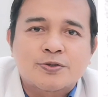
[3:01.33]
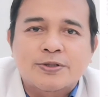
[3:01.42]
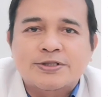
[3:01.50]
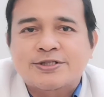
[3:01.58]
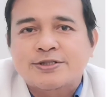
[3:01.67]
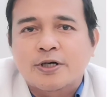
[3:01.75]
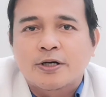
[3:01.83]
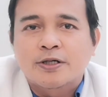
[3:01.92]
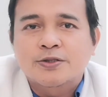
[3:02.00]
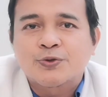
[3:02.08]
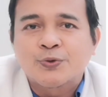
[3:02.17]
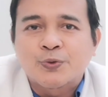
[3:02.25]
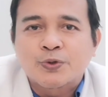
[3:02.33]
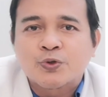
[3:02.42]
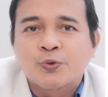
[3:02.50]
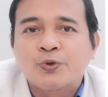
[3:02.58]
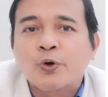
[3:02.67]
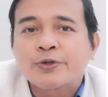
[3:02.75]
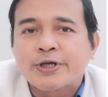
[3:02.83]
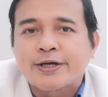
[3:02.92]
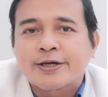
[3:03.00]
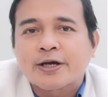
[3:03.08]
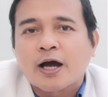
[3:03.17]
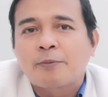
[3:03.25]
So it's zoonotic,
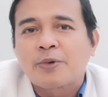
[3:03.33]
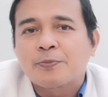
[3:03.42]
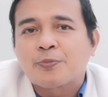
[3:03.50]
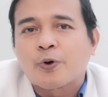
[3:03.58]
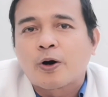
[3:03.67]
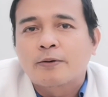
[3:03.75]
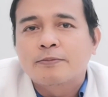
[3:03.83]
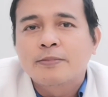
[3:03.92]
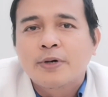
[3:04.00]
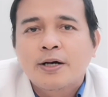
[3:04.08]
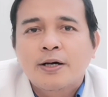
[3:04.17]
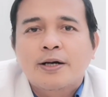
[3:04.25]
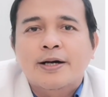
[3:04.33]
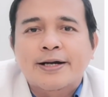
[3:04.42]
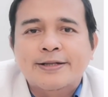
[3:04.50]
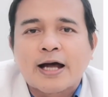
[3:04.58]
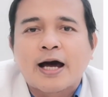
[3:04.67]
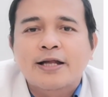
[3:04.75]
coming from an